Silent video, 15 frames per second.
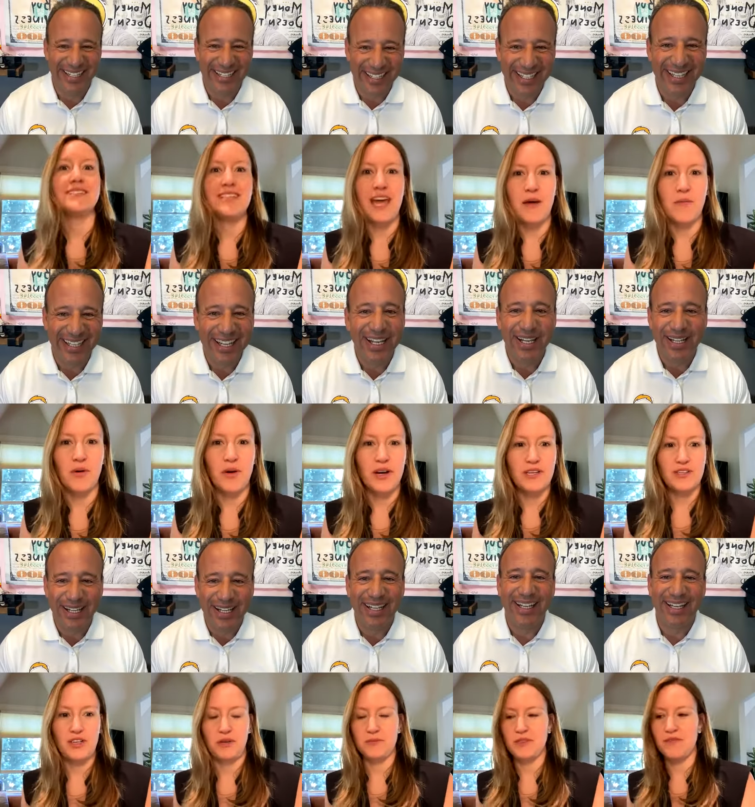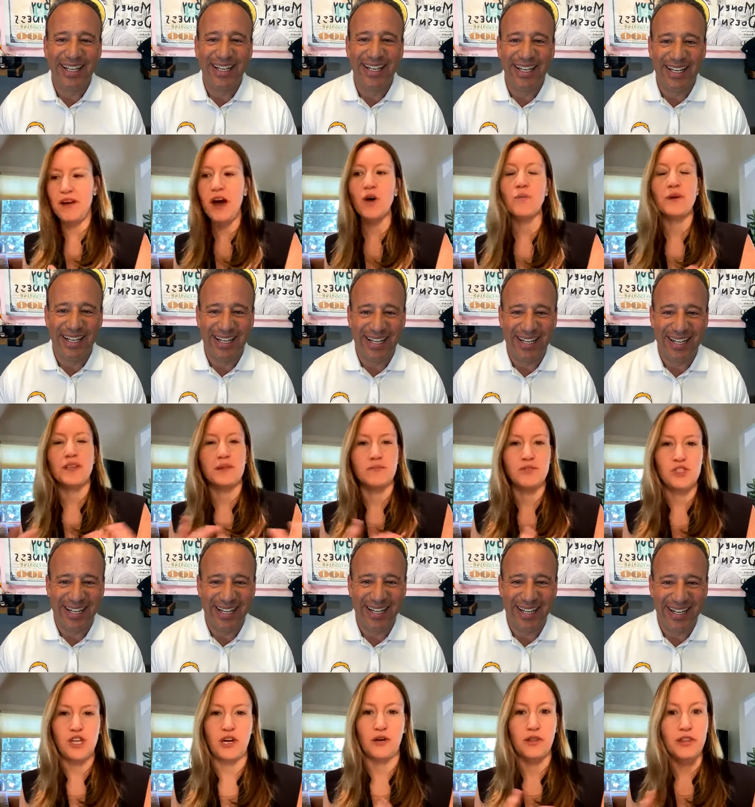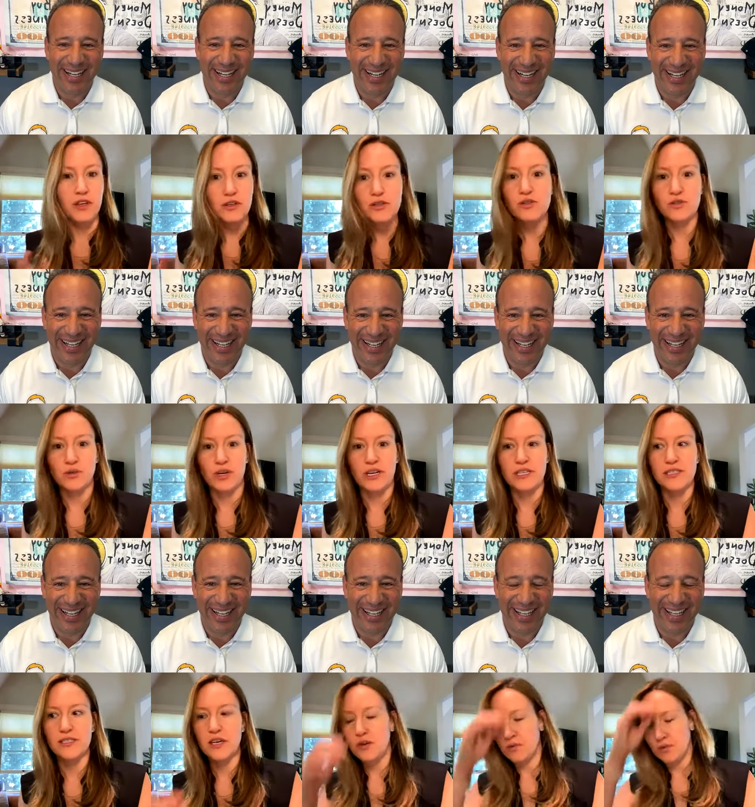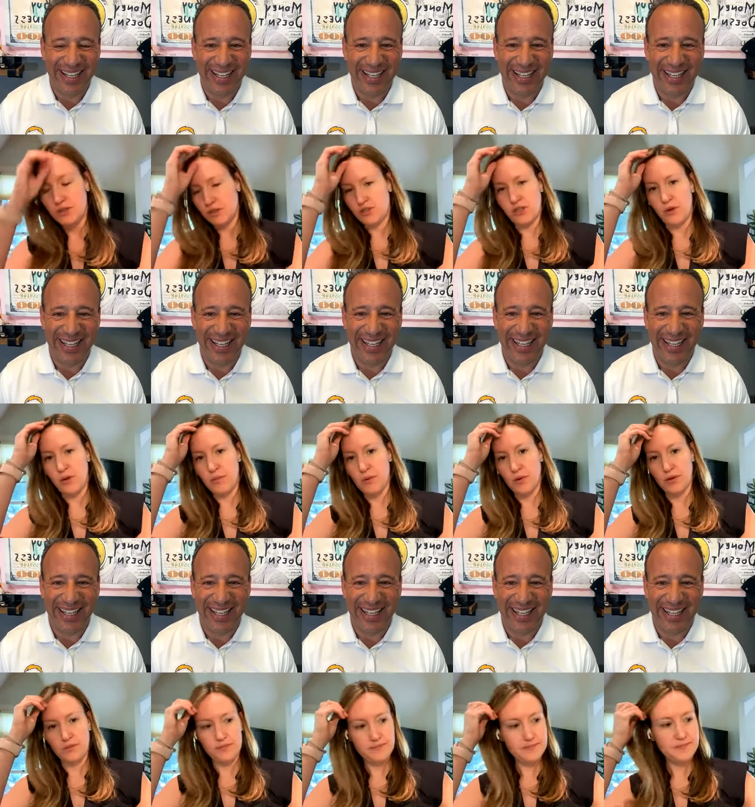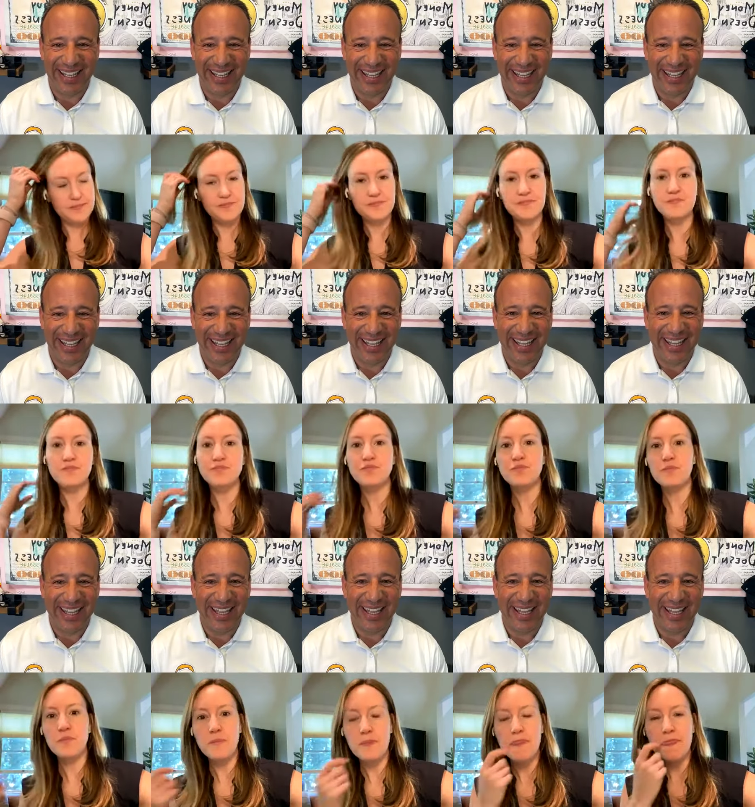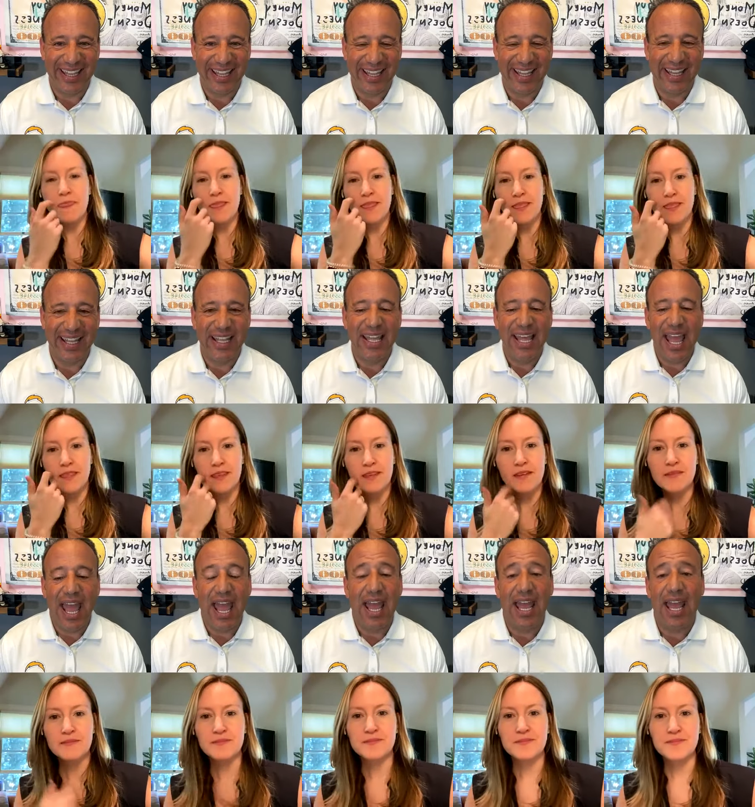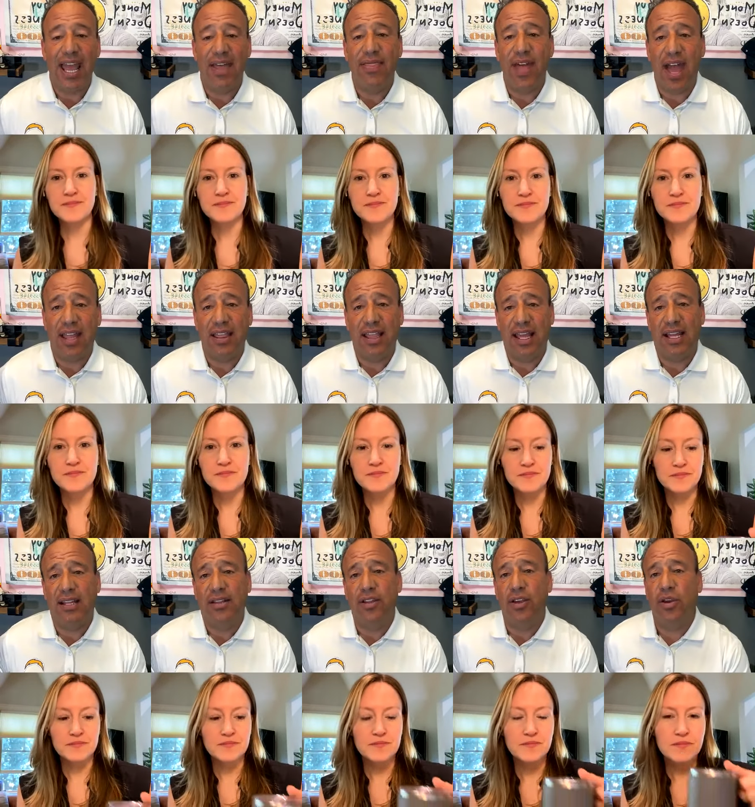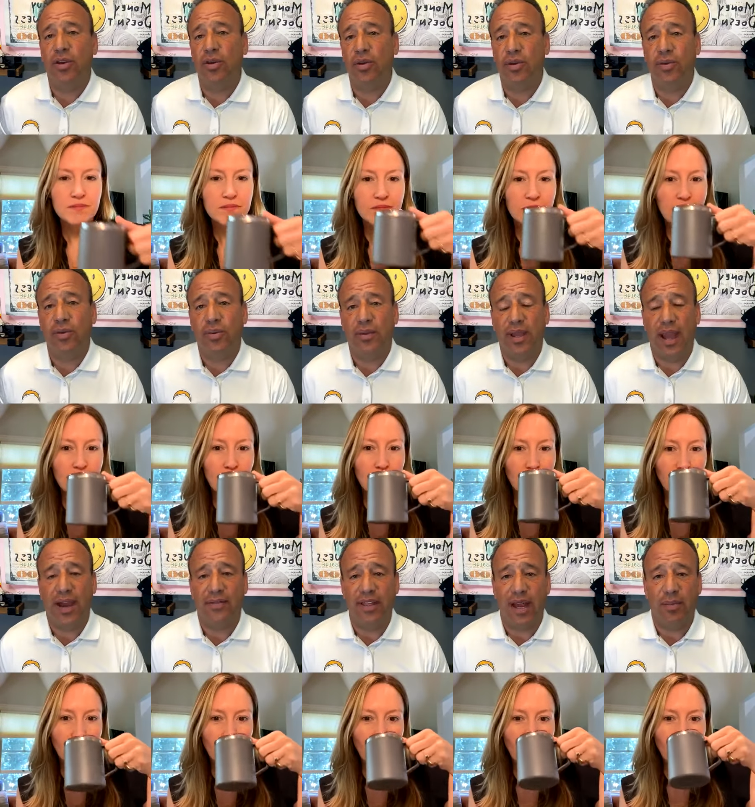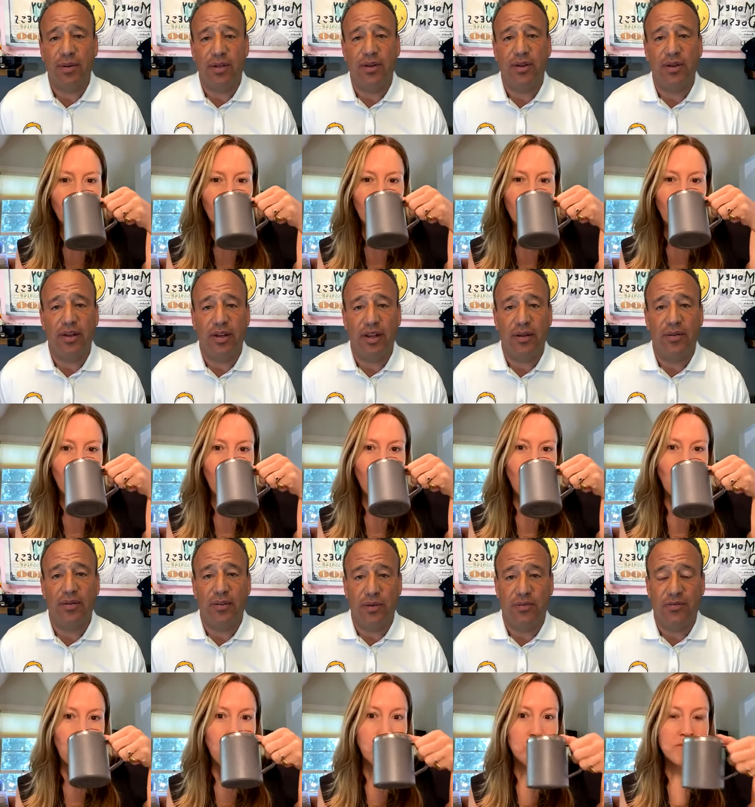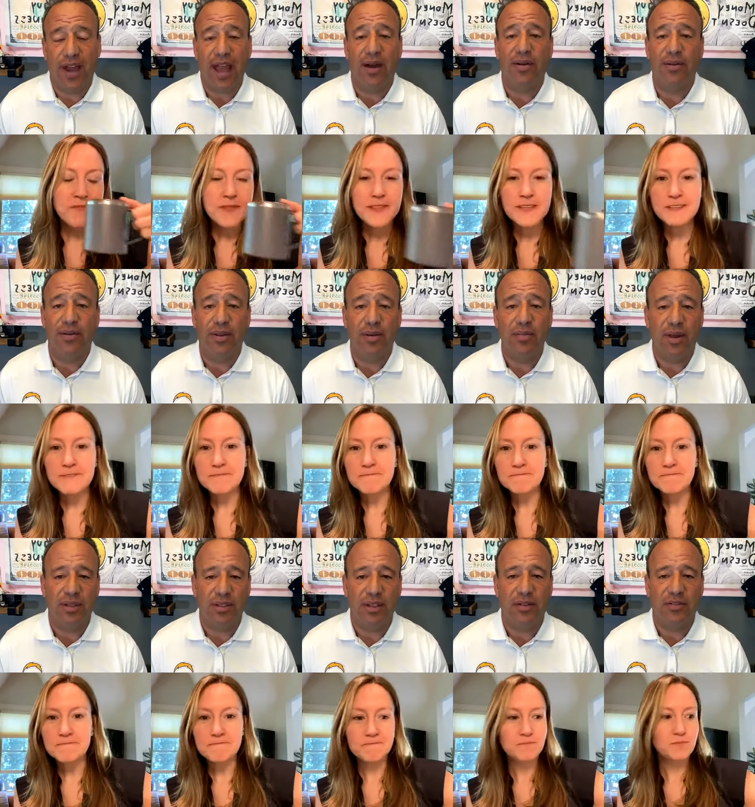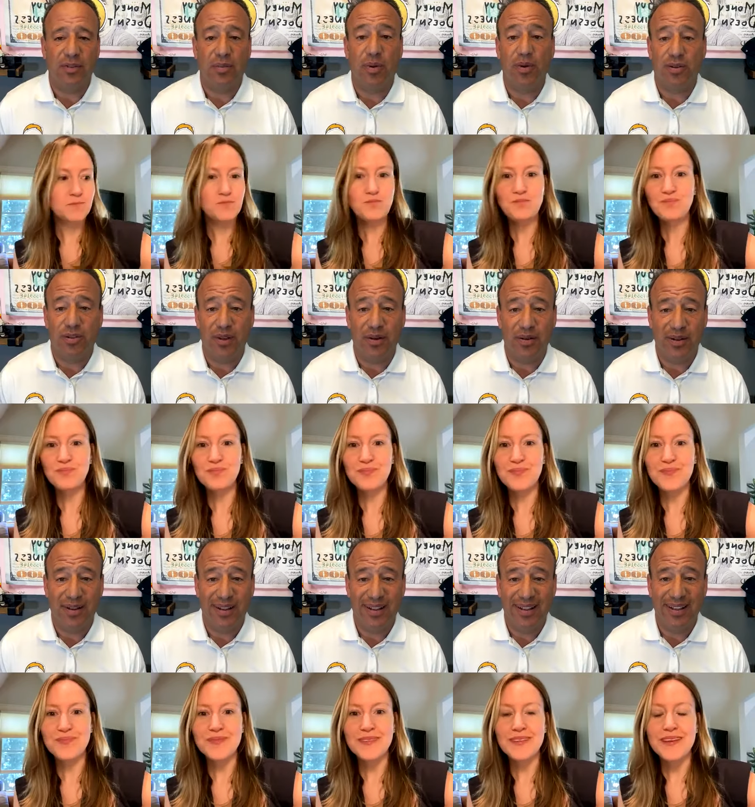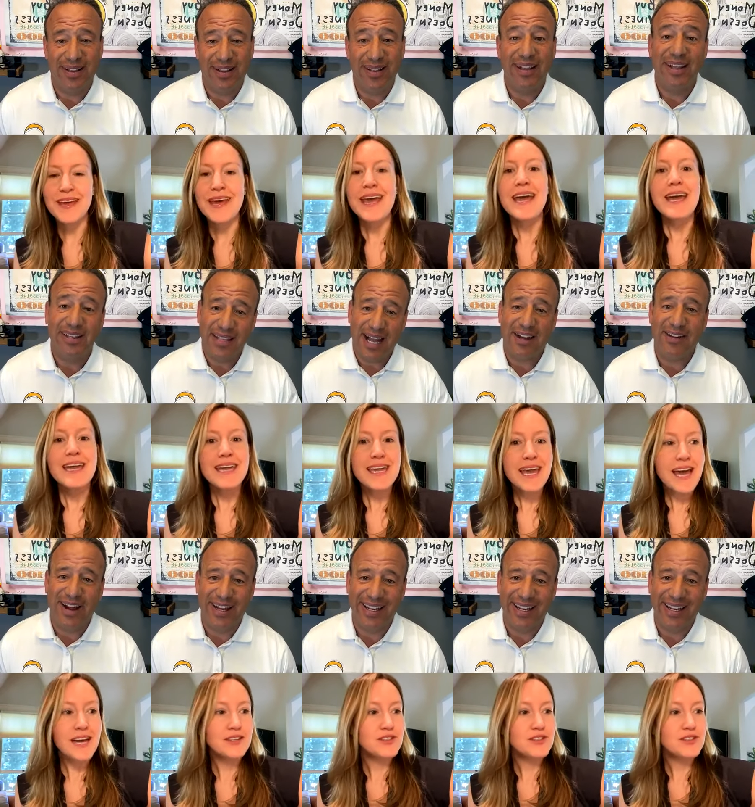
Speaker 1: And that's what we bring to the table in terms of helping them share their stories, which are so important.
Speaker 2: And that led you to have the opportunity to found the Must Love Sports, though. Is that correct?